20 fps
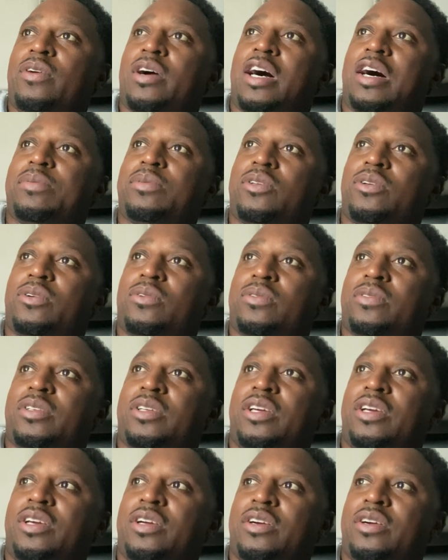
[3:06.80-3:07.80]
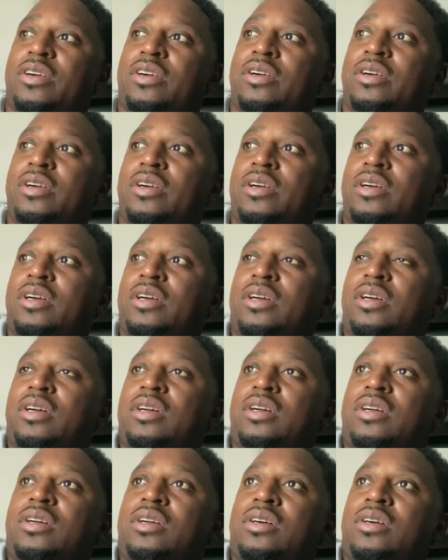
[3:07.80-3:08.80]
obstacles here
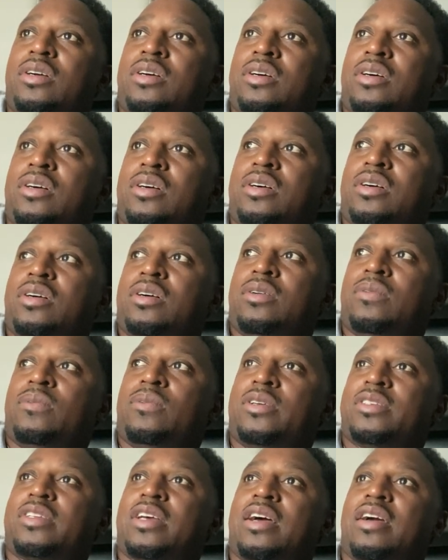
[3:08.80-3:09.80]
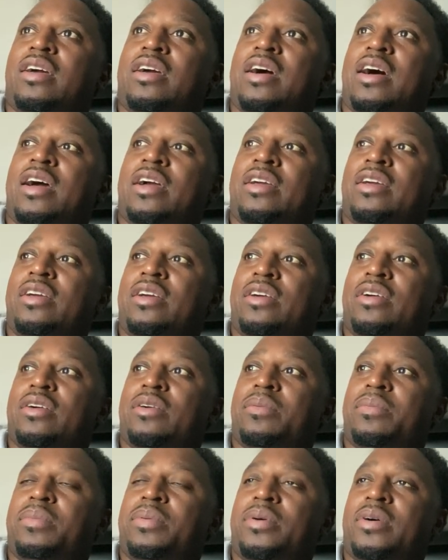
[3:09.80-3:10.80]
once I got
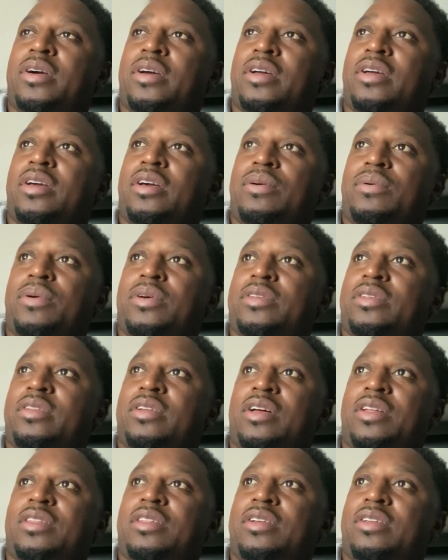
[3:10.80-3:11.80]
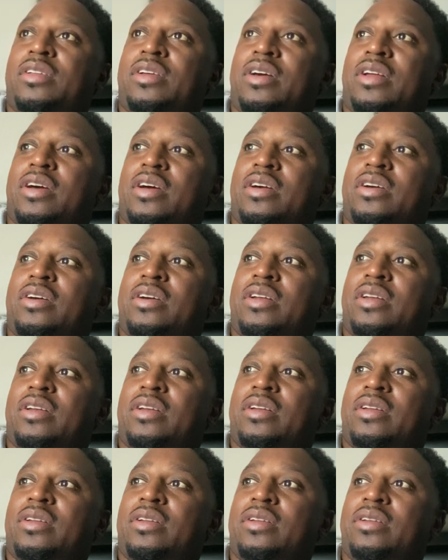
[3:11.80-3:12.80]
here, but it was nothing that I
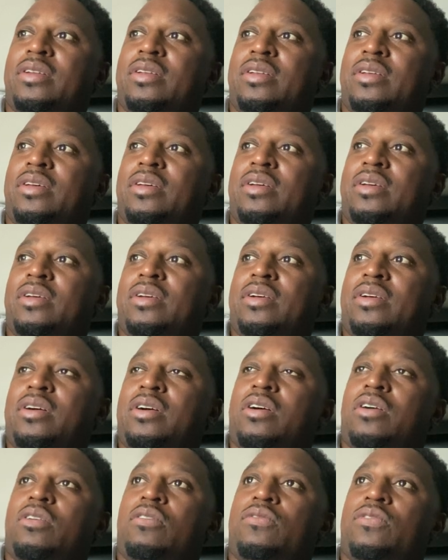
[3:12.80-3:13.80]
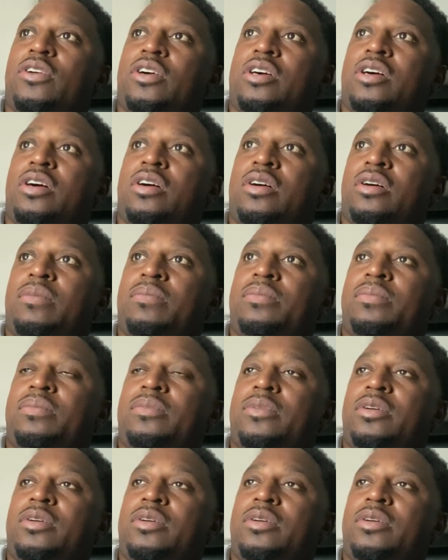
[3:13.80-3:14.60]
couldn't overcome.